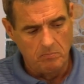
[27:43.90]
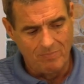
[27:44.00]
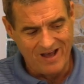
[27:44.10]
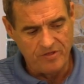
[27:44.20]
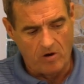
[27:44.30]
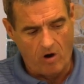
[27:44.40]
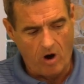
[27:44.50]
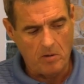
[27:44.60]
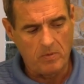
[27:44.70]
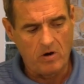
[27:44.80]
by the
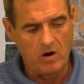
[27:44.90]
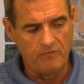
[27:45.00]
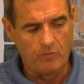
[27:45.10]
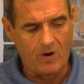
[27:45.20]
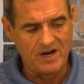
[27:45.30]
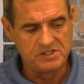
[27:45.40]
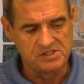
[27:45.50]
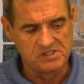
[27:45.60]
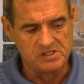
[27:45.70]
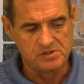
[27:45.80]
armor of
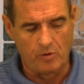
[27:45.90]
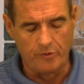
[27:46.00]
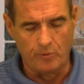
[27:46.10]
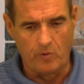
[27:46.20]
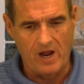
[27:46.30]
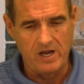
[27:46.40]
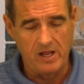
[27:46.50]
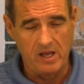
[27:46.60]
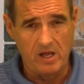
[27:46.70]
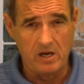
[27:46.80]
righteousness on the right
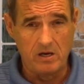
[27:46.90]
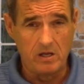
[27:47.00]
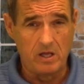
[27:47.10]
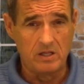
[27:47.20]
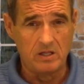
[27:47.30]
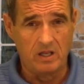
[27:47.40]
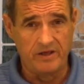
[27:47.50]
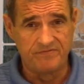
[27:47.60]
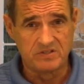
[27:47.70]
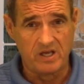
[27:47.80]
hand and the
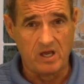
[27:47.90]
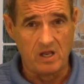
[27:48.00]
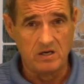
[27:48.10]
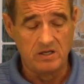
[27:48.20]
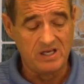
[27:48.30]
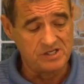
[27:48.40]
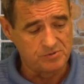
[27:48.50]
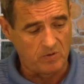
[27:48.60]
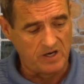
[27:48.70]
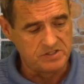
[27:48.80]
left hand,
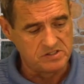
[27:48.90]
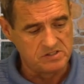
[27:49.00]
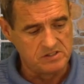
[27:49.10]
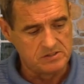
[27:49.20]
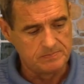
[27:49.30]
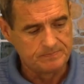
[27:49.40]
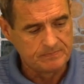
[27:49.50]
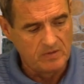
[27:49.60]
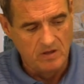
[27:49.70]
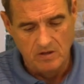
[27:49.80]
his righteousness.
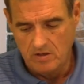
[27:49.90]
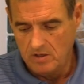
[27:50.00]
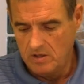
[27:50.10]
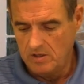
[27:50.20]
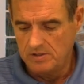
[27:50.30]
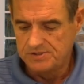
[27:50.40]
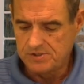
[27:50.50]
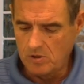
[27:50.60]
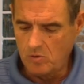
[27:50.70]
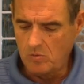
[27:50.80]

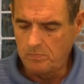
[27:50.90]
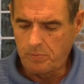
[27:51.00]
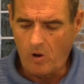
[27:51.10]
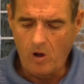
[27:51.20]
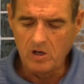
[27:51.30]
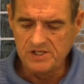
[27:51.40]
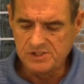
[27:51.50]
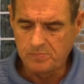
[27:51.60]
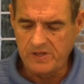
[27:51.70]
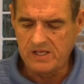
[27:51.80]
So Paul
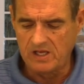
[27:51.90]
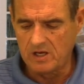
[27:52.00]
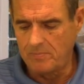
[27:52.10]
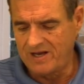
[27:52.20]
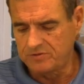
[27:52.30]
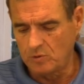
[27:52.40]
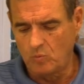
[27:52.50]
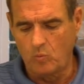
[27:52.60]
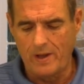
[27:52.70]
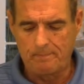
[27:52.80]
is speaking about the
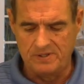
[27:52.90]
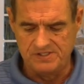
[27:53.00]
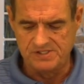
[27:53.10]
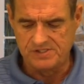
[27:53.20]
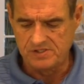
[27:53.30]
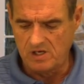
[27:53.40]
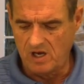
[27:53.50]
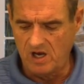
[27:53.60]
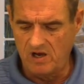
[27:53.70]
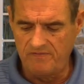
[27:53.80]
weapons
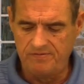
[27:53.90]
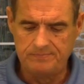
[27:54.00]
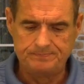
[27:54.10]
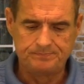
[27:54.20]
of